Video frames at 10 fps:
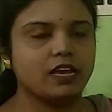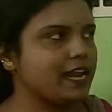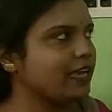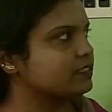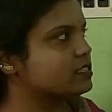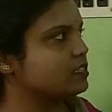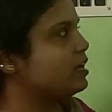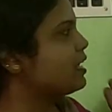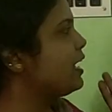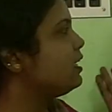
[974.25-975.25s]
Next,
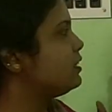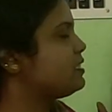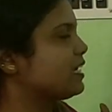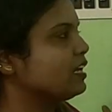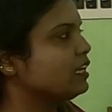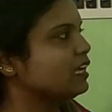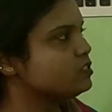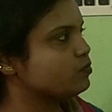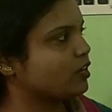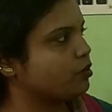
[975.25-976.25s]
again in the second
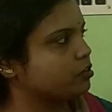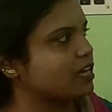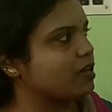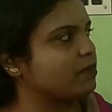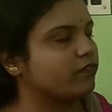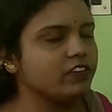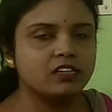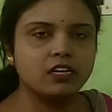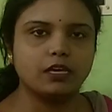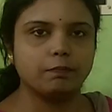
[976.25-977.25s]
case, we are going to come up
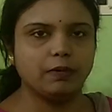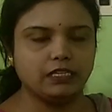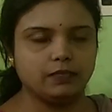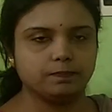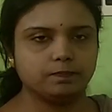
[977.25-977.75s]
with BD.